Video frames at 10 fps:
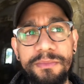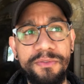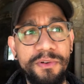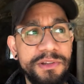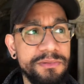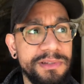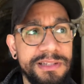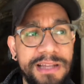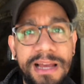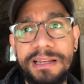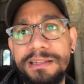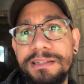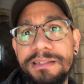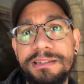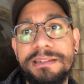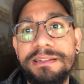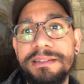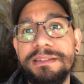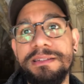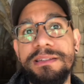Before this was Italian and
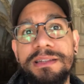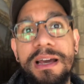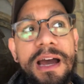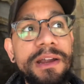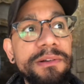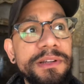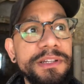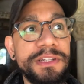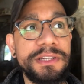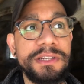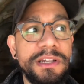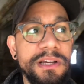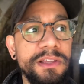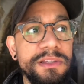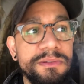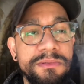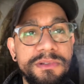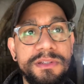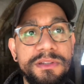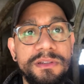Irish. This
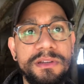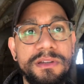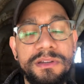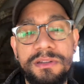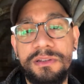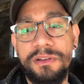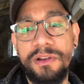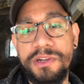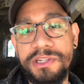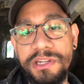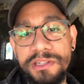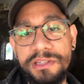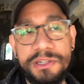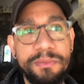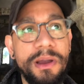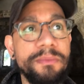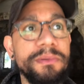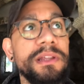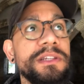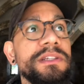was largely a Dutch
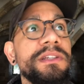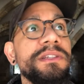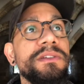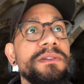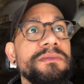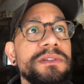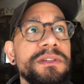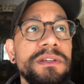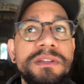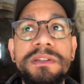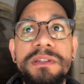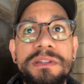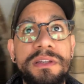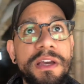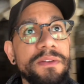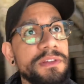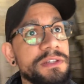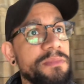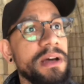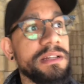population, and so there was kind of
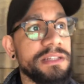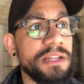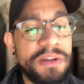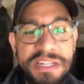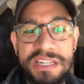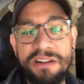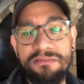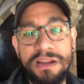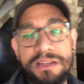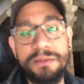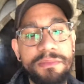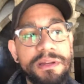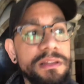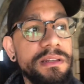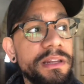this monastery set right in the middle of the